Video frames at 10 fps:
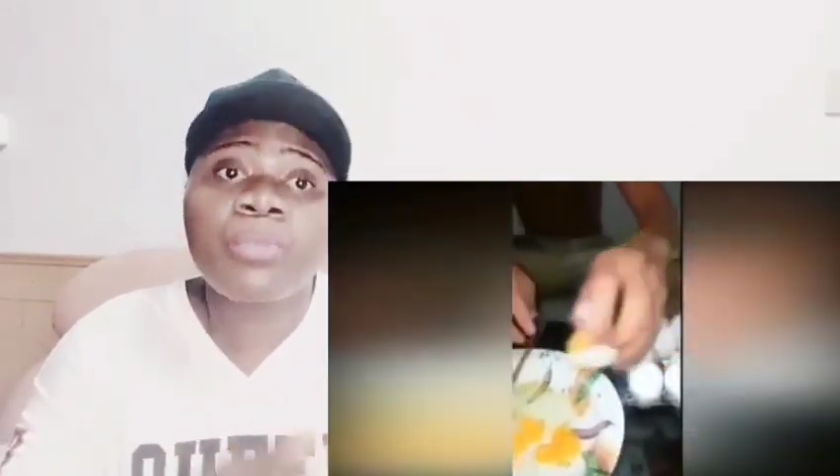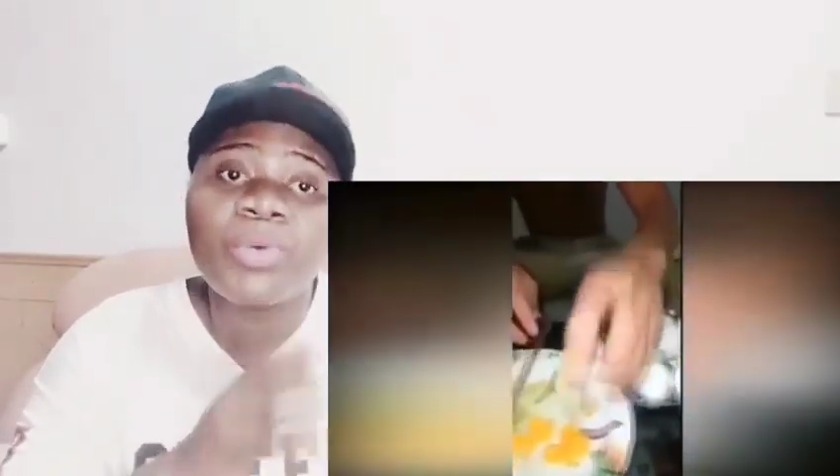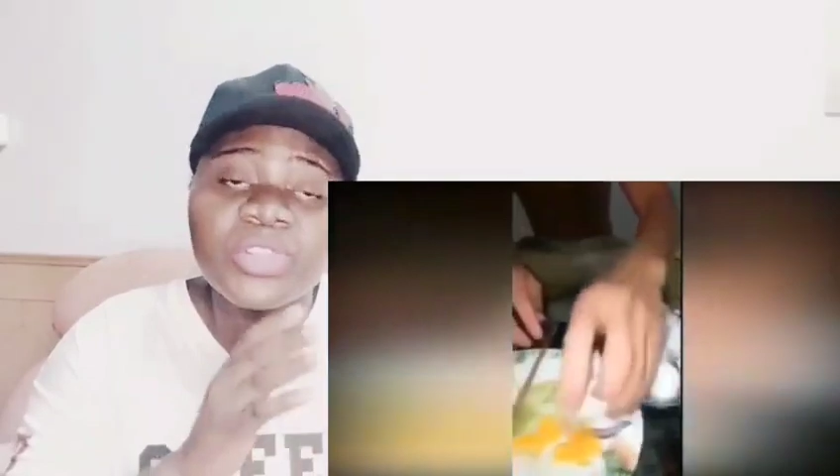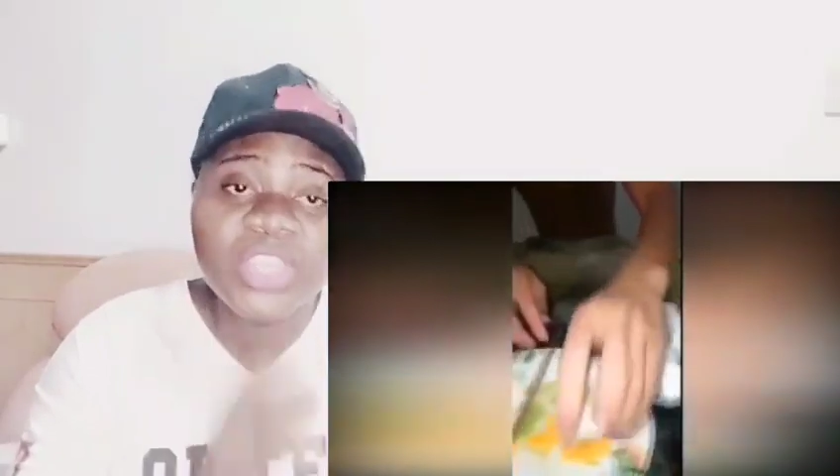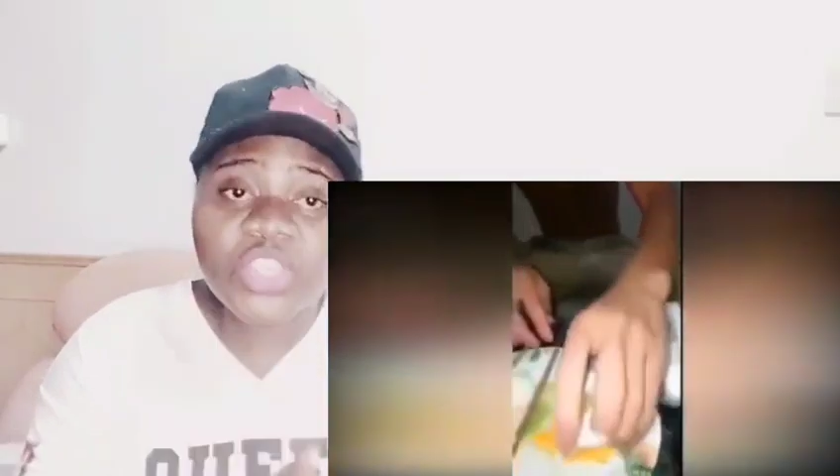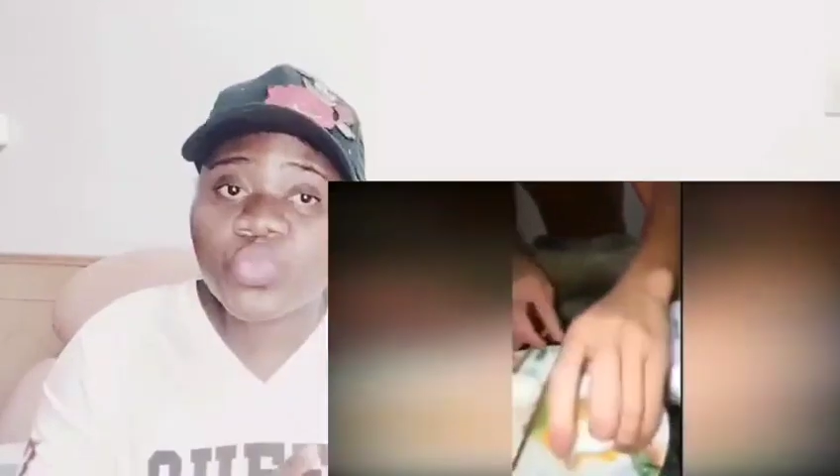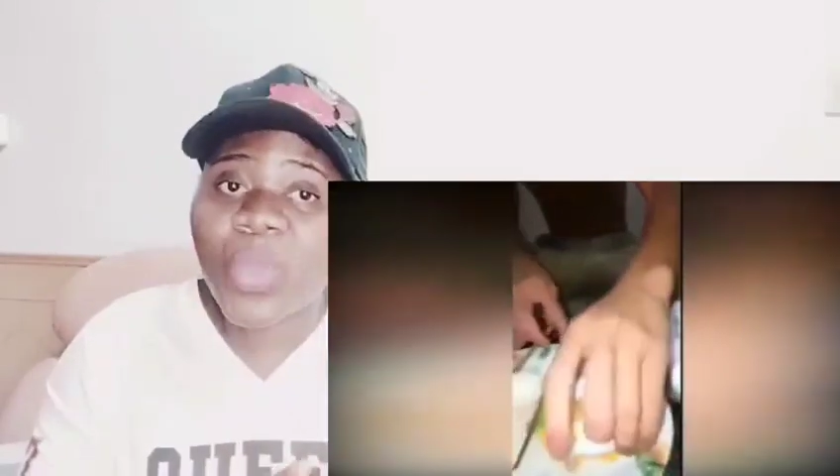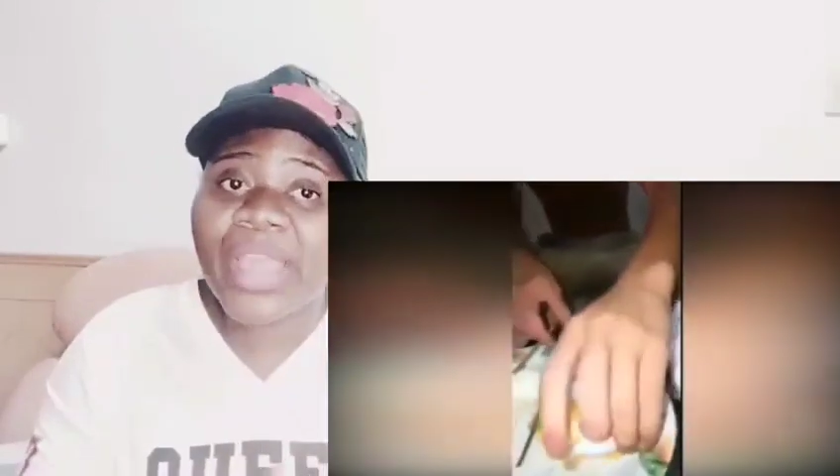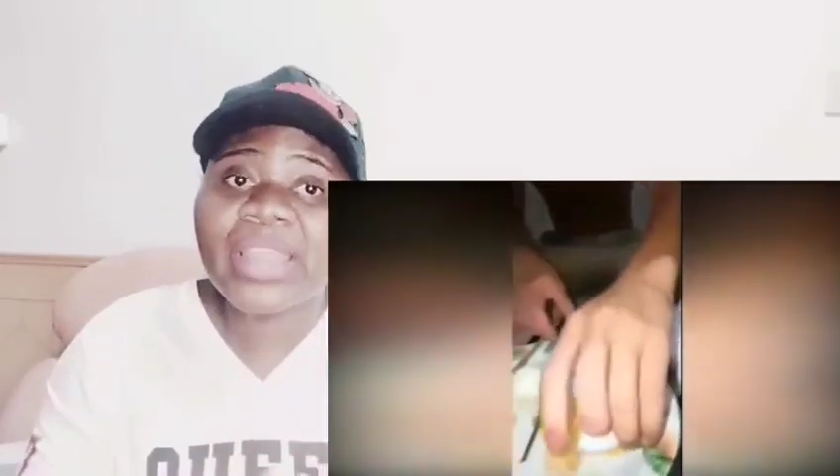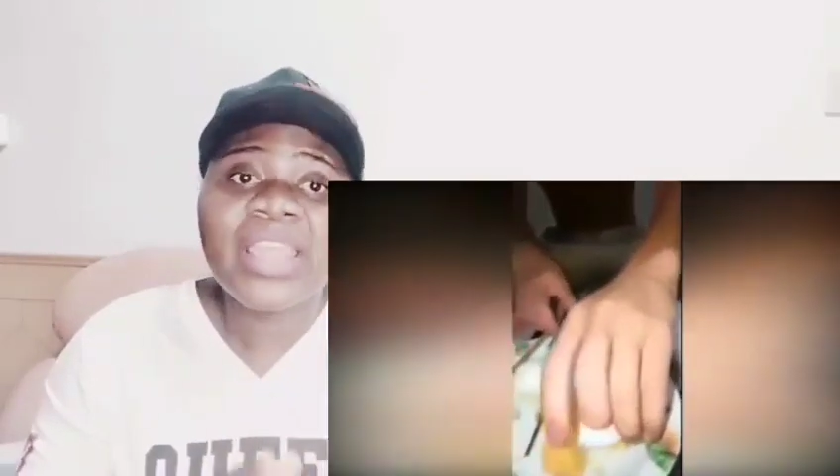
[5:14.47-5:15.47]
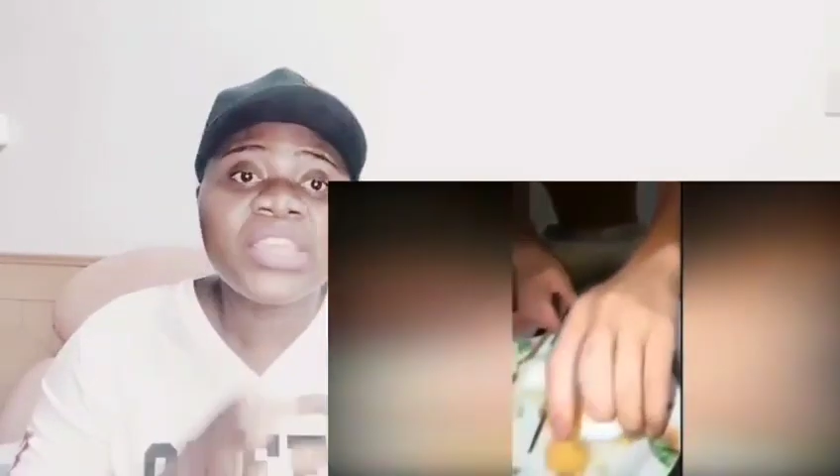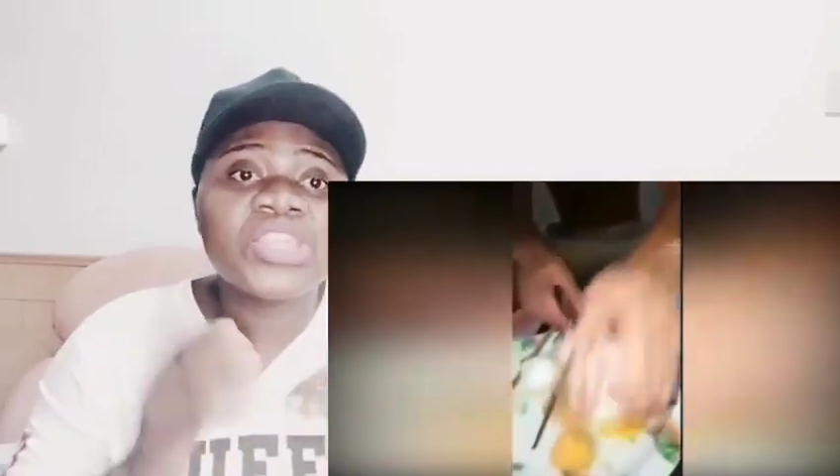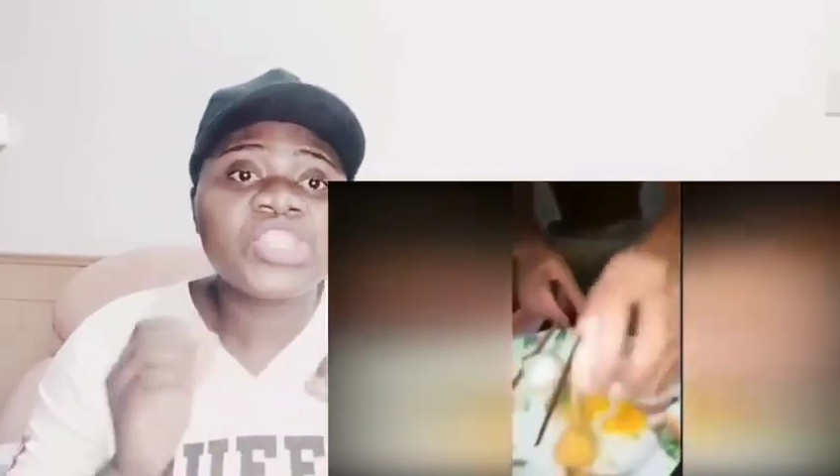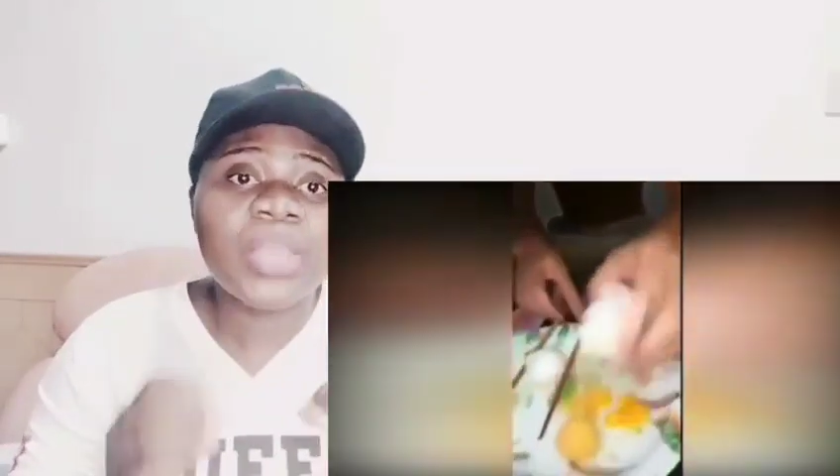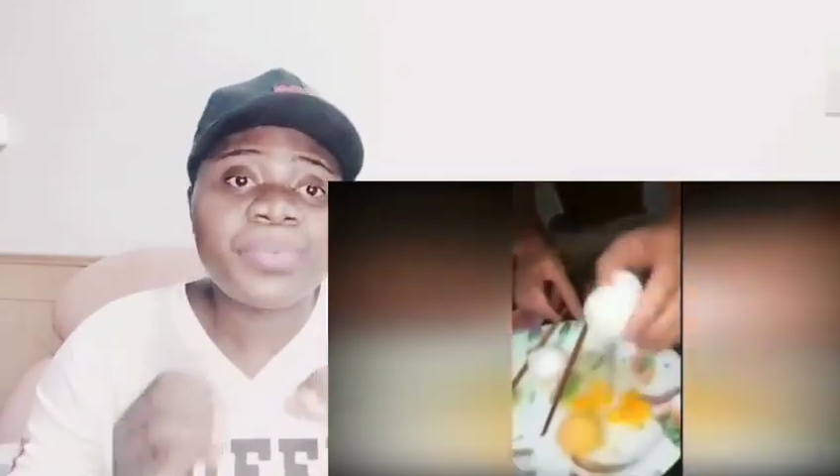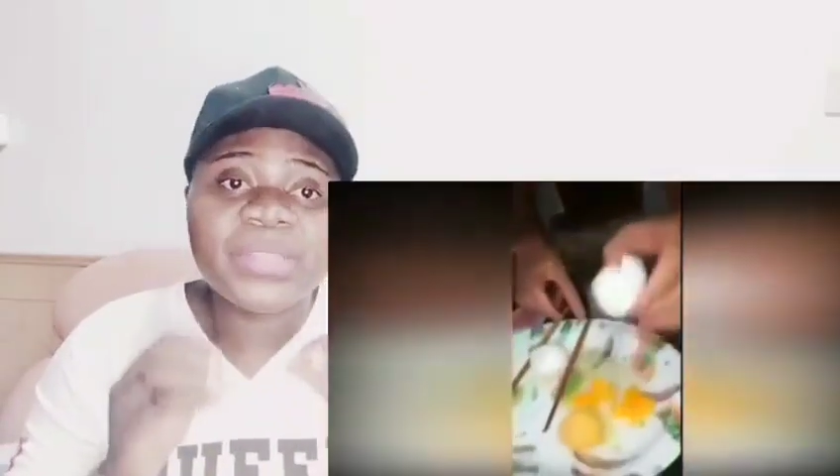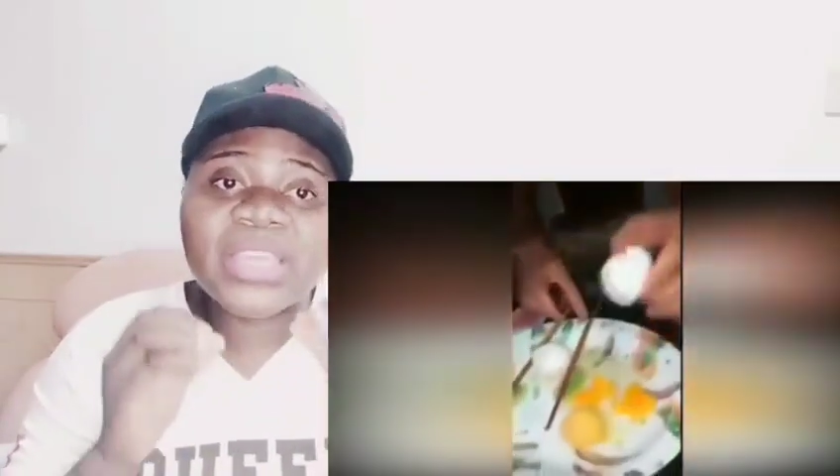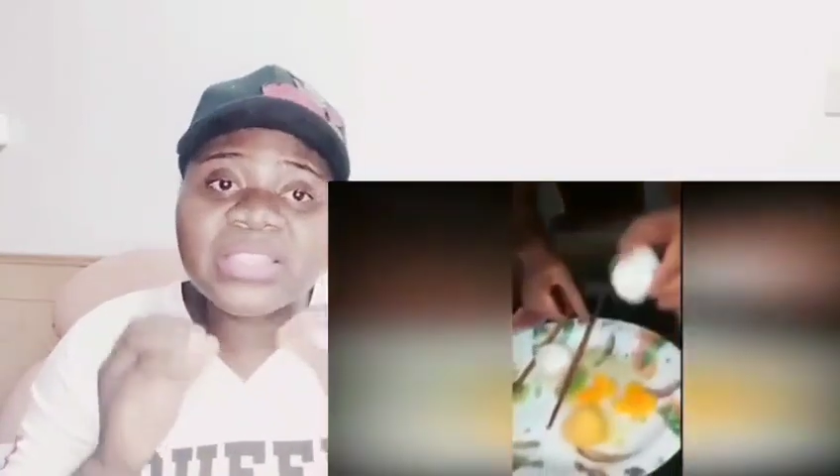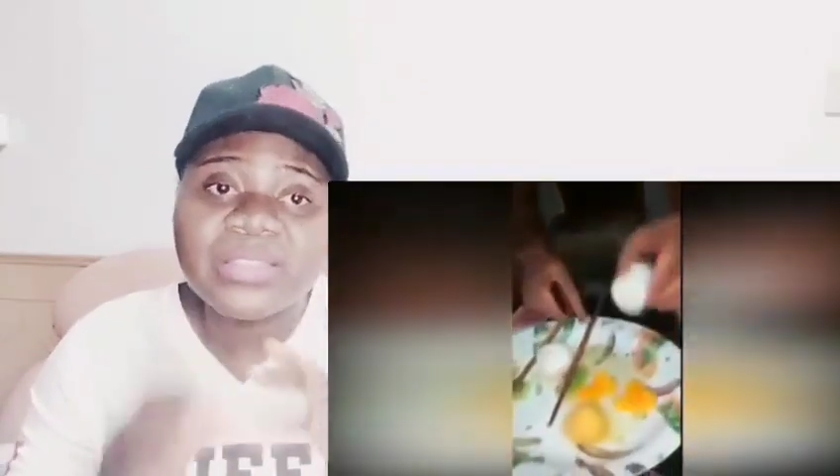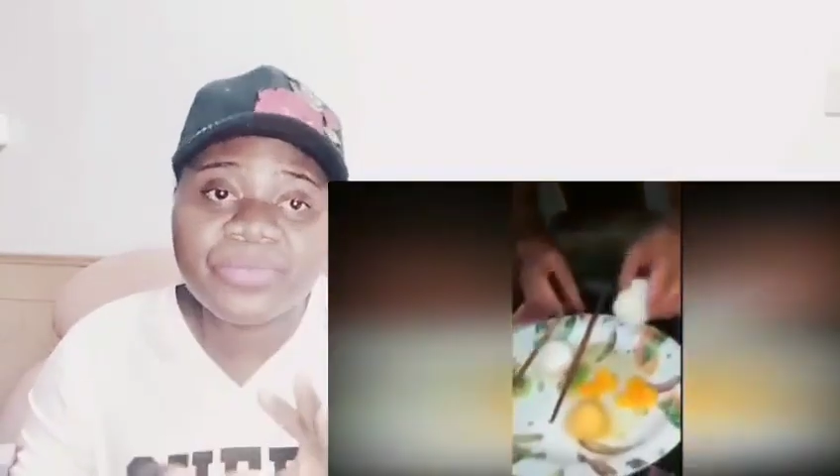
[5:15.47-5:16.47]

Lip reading: But this one, it shape it